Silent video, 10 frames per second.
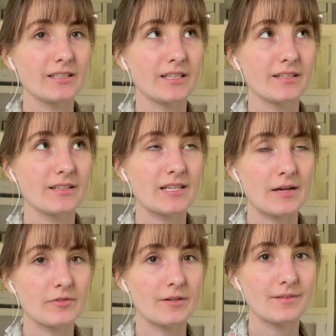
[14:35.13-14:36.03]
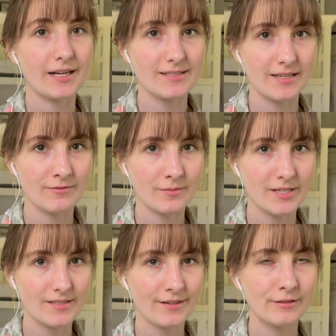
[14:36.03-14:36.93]
in the time frame that I set for
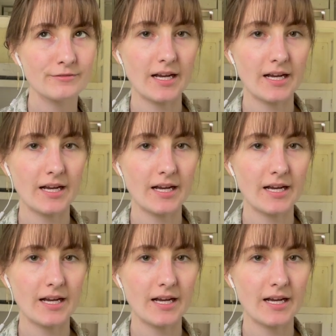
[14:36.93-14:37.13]
myself.